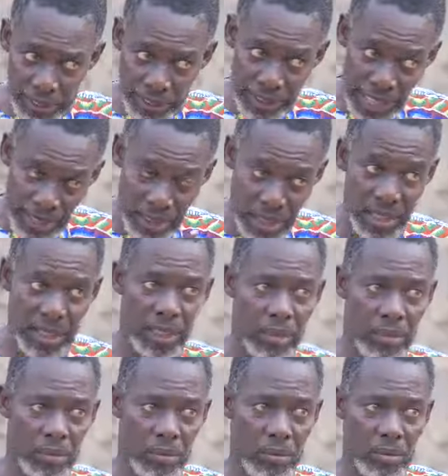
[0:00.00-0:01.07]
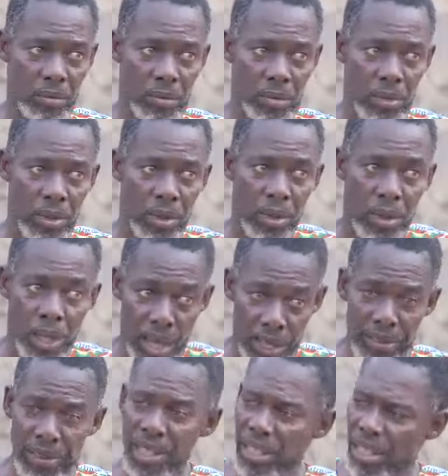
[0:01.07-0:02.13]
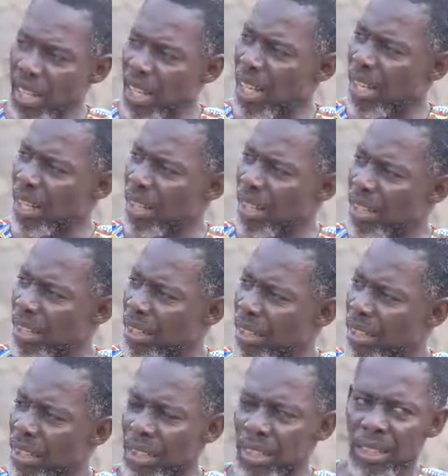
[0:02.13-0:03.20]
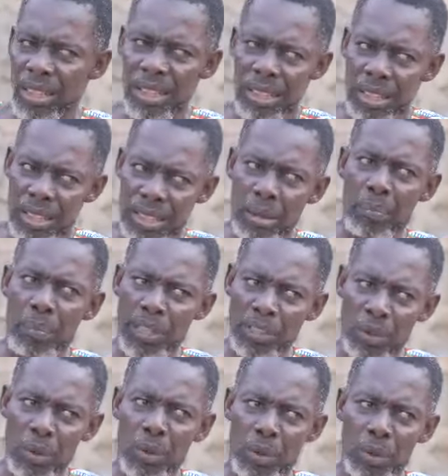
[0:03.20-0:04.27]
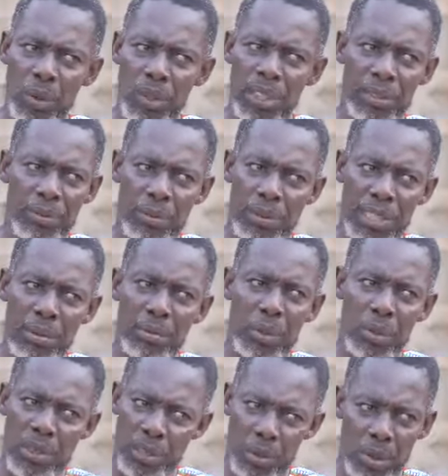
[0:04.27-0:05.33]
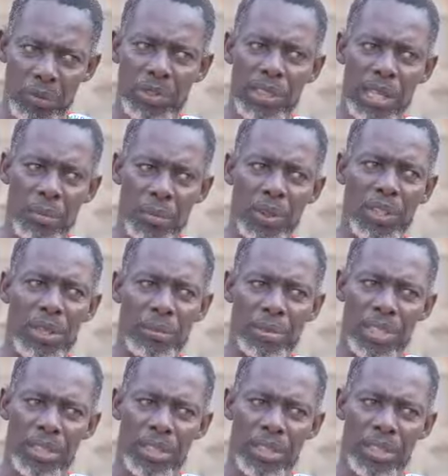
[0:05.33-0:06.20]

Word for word: Exactly. I think the best solution is for them to resolve it among